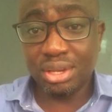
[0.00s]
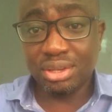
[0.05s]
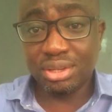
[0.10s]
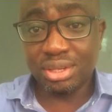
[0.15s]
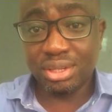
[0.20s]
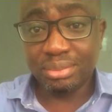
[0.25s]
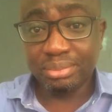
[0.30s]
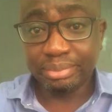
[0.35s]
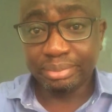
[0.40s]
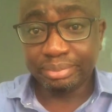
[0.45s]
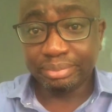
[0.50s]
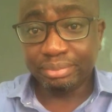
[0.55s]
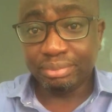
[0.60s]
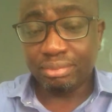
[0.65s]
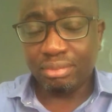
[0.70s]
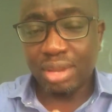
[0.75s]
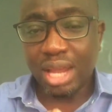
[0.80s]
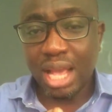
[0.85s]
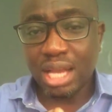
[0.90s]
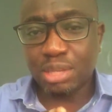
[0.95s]
things
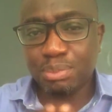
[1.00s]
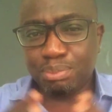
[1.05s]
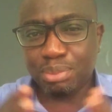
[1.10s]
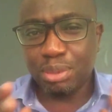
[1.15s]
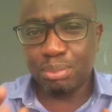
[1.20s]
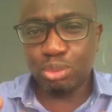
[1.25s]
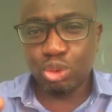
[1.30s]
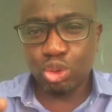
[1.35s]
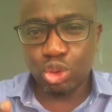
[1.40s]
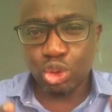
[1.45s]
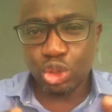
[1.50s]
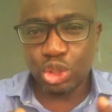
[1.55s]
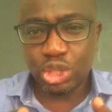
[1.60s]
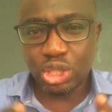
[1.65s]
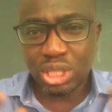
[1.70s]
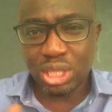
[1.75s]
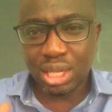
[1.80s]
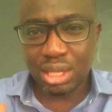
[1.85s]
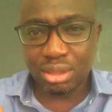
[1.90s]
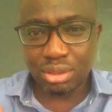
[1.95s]
that people
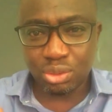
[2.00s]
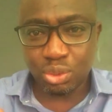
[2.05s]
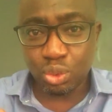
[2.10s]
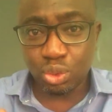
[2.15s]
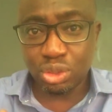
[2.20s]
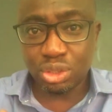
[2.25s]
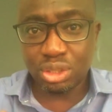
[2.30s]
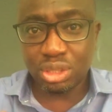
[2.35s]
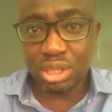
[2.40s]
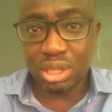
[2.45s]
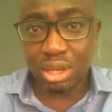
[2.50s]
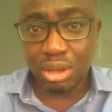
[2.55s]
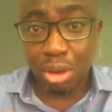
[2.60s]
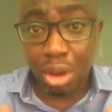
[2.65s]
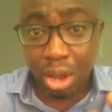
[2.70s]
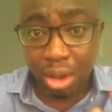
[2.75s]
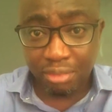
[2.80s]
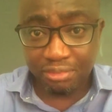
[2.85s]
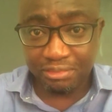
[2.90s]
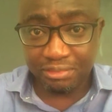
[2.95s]
don't take note
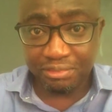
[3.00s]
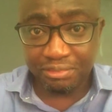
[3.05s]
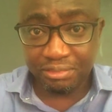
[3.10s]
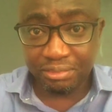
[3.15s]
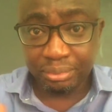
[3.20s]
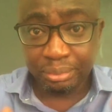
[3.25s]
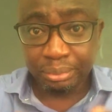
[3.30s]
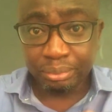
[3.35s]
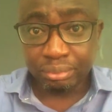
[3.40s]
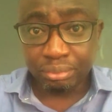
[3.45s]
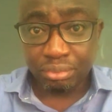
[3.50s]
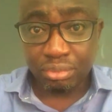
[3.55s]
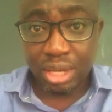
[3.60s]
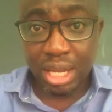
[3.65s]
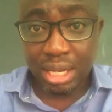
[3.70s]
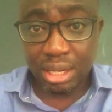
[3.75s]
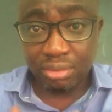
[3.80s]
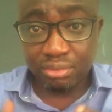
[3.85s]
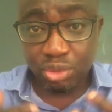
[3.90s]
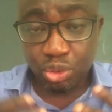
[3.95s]
of,
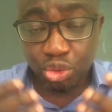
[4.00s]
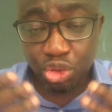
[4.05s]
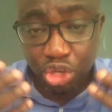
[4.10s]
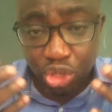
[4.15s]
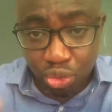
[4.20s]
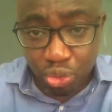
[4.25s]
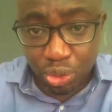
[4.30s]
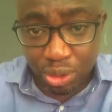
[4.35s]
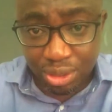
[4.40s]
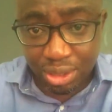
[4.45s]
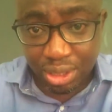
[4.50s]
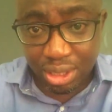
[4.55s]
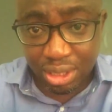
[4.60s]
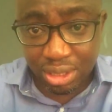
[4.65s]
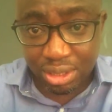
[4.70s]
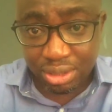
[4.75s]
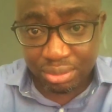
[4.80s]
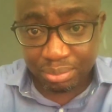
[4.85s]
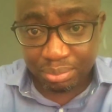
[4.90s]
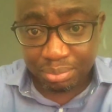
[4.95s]
that even
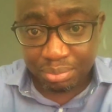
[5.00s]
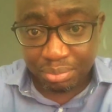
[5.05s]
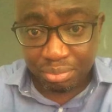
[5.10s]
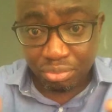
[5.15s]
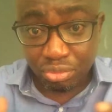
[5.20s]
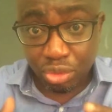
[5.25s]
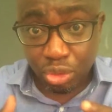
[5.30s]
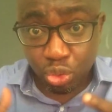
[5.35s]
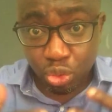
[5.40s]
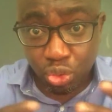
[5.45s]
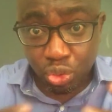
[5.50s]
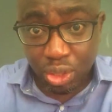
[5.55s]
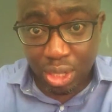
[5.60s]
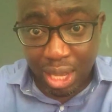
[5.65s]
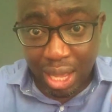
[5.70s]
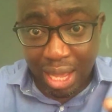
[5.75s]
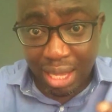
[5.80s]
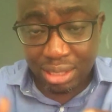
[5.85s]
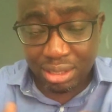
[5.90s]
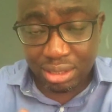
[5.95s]
recruiters
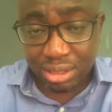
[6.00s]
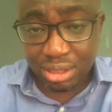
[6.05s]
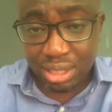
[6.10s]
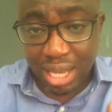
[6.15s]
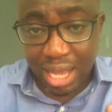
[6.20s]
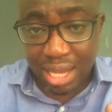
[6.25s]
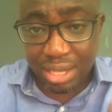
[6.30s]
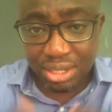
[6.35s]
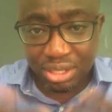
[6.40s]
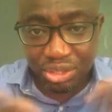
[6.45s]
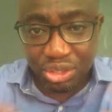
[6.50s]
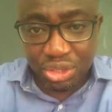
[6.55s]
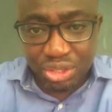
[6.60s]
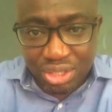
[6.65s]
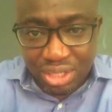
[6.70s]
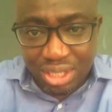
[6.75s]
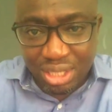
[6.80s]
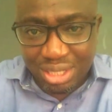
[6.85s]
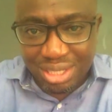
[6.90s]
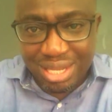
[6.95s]
look at and they
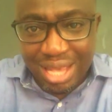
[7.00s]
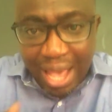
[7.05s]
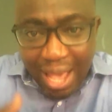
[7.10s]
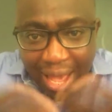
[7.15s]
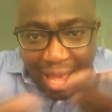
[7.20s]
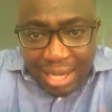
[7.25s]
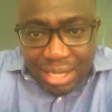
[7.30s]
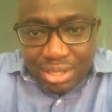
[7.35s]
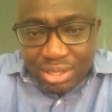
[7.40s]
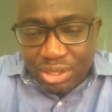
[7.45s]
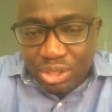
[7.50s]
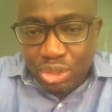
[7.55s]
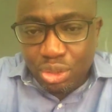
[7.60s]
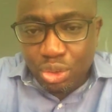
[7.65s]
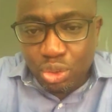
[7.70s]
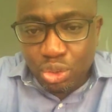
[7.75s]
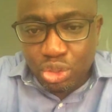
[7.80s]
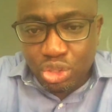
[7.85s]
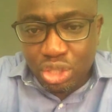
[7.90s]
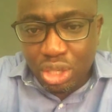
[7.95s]
just discard
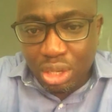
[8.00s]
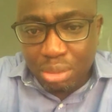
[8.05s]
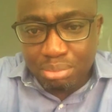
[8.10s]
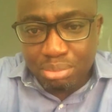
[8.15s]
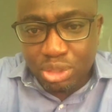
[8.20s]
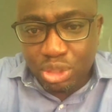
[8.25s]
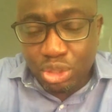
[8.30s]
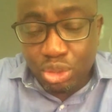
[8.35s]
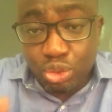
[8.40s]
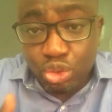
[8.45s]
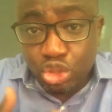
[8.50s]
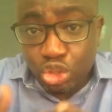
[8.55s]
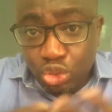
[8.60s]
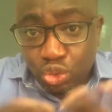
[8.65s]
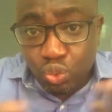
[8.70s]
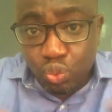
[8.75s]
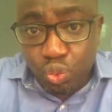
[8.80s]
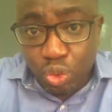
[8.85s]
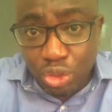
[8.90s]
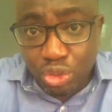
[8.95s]
your job. They don't
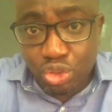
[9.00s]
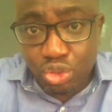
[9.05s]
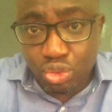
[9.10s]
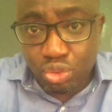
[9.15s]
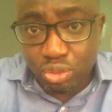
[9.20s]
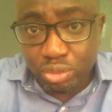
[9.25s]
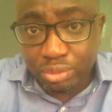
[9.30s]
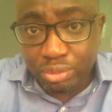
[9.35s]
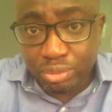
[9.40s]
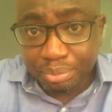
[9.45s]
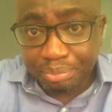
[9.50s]
just want to